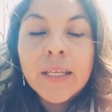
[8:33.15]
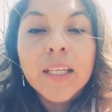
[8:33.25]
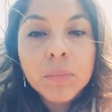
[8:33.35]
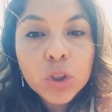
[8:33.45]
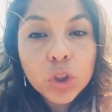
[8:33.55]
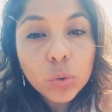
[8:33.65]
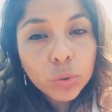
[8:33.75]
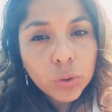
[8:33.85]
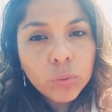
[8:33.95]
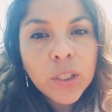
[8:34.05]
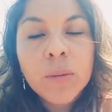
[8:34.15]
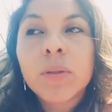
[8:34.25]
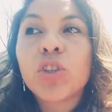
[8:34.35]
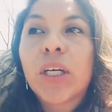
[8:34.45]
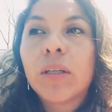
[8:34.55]
Let me show you how
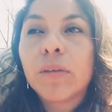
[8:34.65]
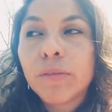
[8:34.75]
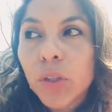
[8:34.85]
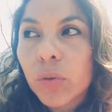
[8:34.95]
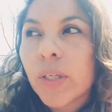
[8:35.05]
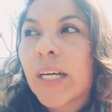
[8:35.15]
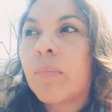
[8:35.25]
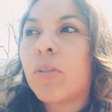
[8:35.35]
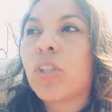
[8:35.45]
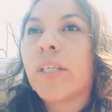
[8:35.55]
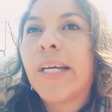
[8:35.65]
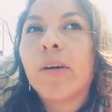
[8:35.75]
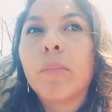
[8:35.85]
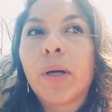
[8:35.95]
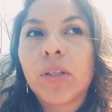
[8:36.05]
much I love you and how much I
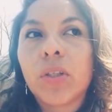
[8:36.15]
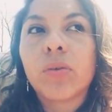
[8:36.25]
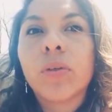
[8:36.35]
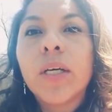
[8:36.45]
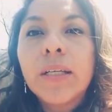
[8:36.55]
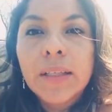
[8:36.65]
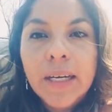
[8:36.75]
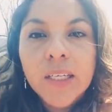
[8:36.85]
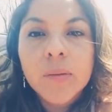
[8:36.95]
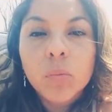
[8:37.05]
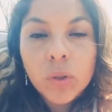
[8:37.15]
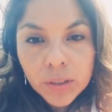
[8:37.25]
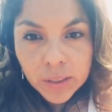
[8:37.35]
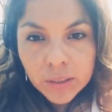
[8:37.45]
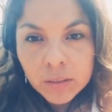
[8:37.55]
care about you, that I am
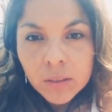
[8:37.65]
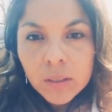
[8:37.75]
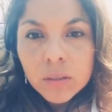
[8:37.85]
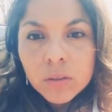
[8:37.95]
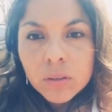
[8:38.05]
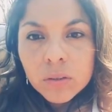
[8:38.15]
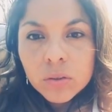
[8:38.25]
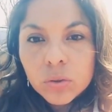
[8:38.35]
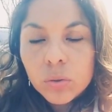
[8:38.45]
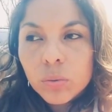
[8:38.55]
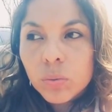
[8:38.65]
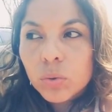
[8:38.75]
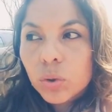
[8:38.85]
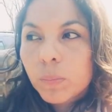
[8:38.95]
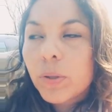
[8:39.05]
willing to
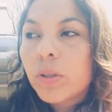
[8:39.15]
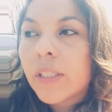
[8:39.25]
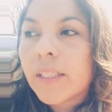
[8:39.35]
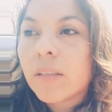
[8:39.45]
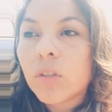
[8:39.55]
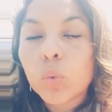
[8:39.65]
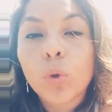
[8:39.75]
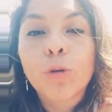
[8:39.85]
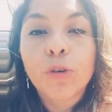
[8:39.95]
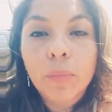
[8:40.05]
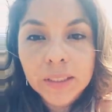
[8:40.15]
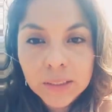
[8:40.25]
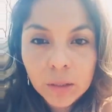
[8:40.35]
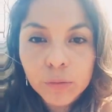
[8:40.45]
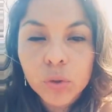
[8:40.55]
put in this work for
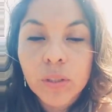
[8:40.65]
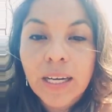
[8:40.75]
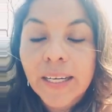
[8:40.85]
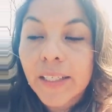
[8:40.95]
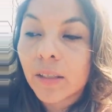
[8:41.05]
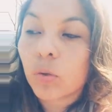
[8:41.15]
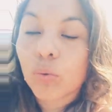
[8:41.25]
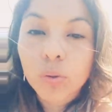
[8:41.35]
myself so that I can